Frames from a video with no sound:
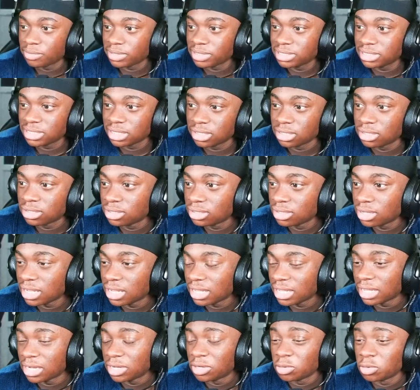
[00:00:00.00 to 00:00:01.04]
I said
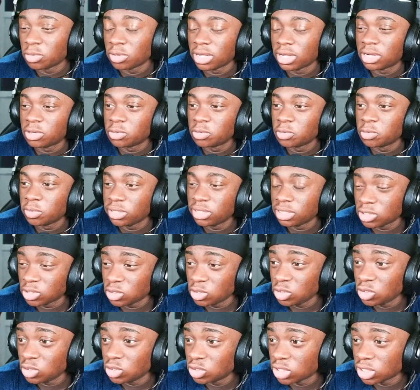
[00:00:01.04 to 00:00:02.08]
I don't, I don't wait in
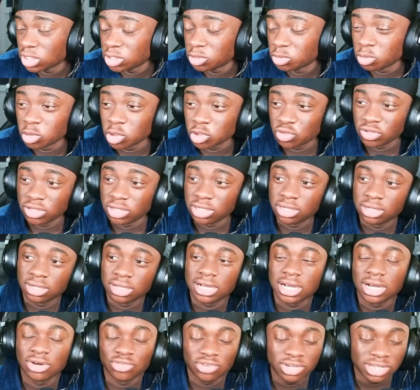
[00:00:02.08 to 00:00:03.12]
queues. I just walk straight in there. I
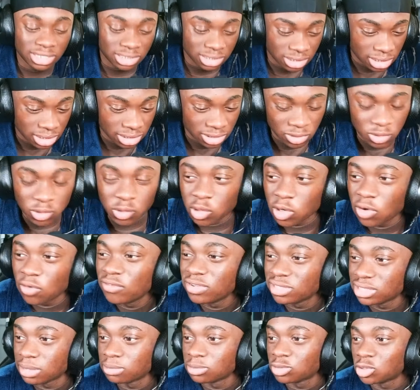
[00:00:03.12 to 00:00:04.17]
can relate to that still.
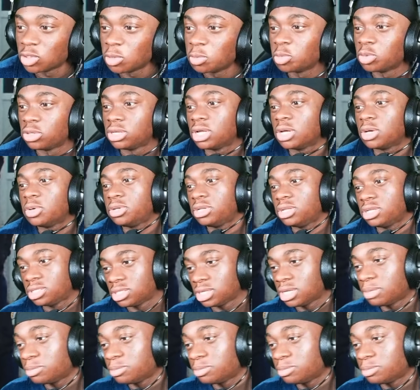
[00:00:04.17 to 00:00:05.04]
Obviously, I'm someone now, innit?